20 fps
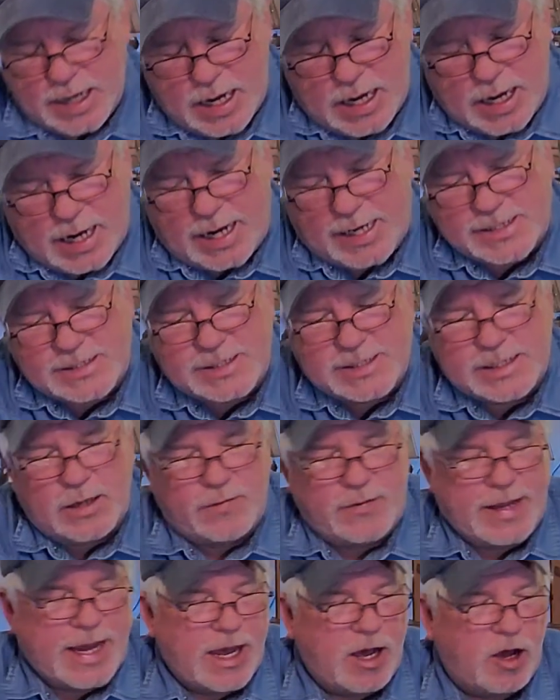I sell
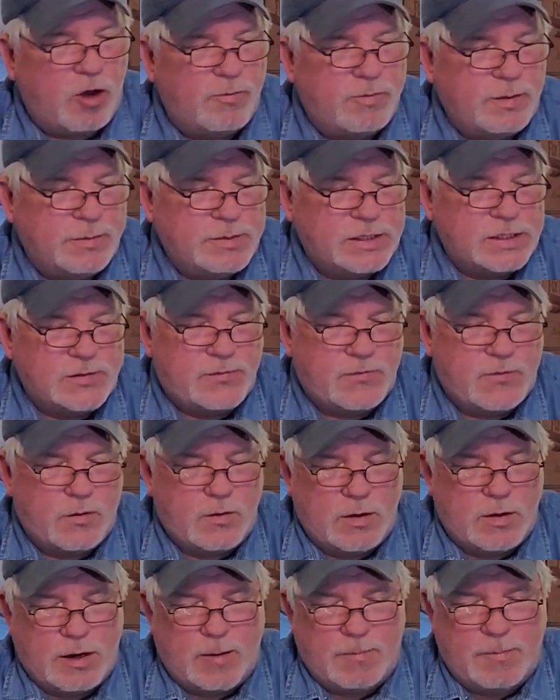the albums
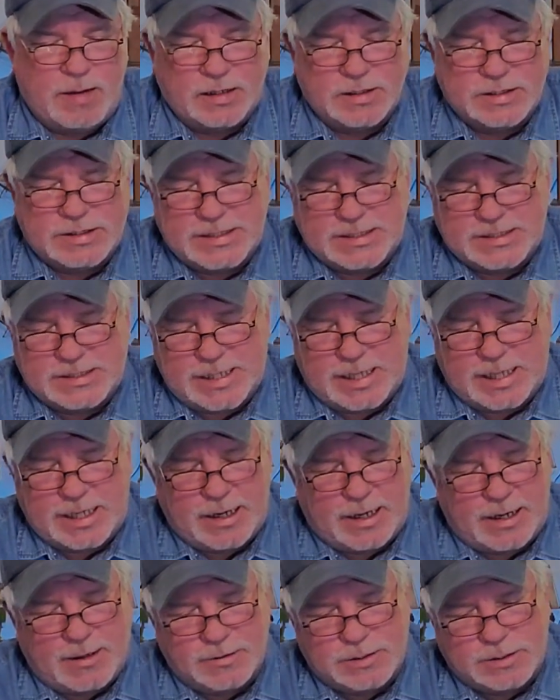for about
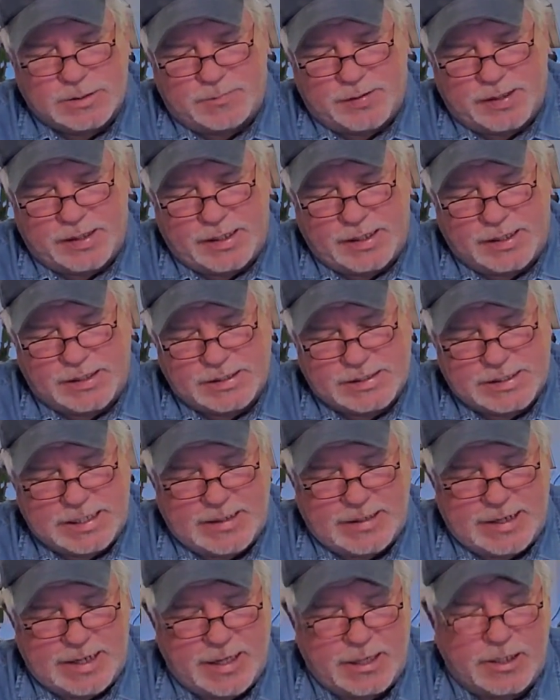$16 a piece,
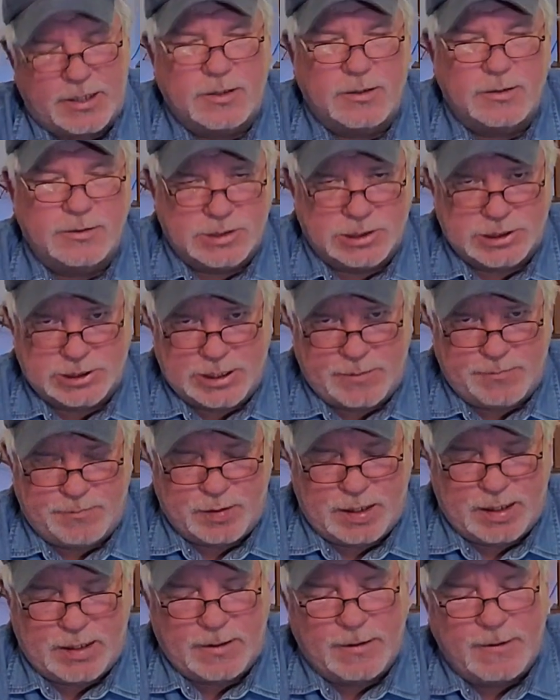and that includes
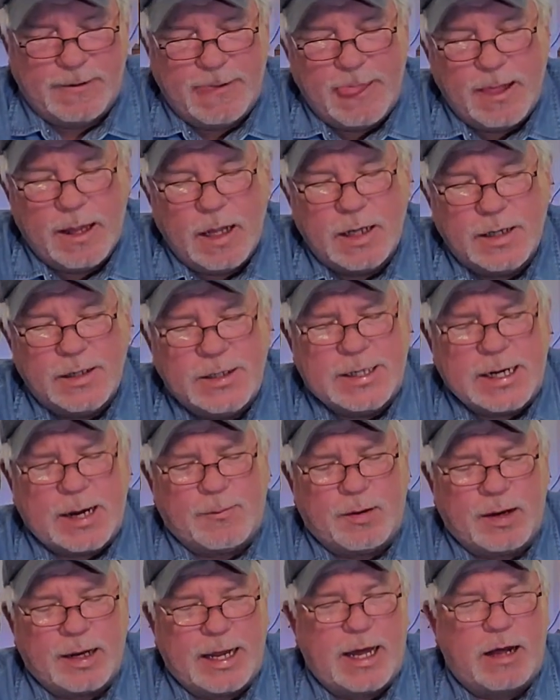shipping.
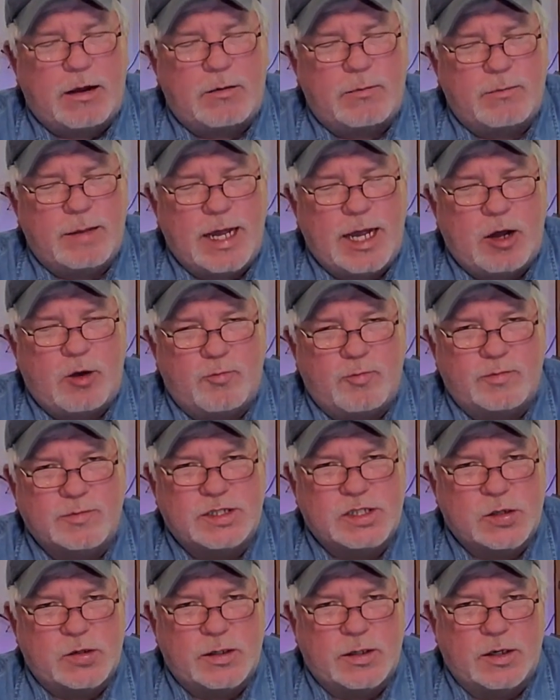Double
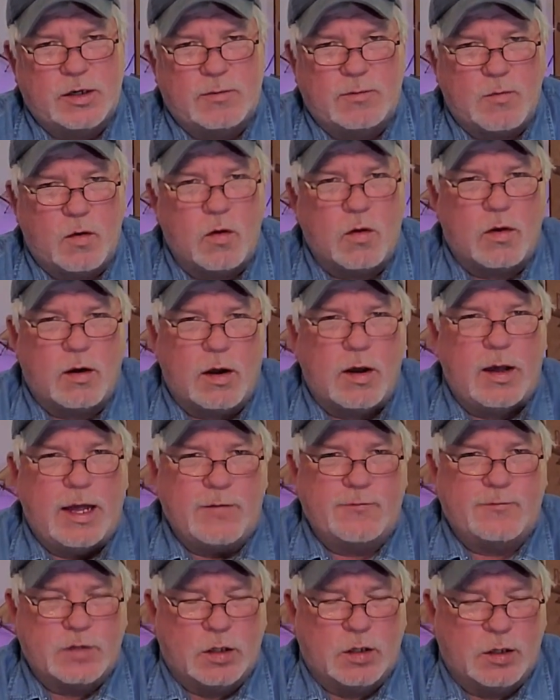albums are a little more. I'll
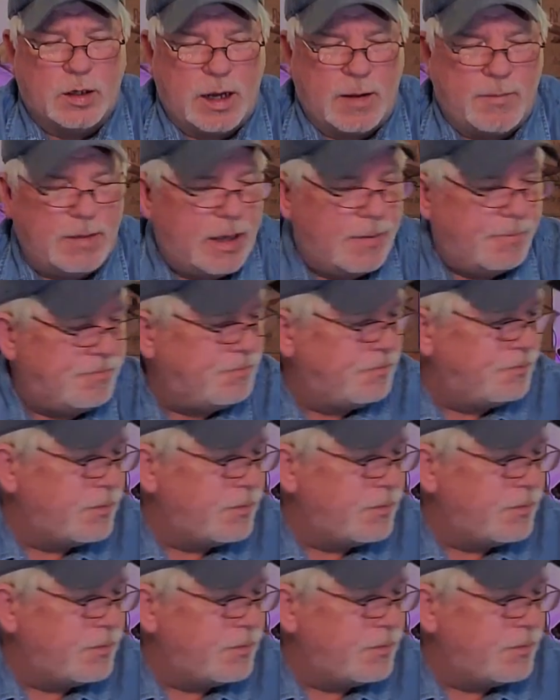have to look them up.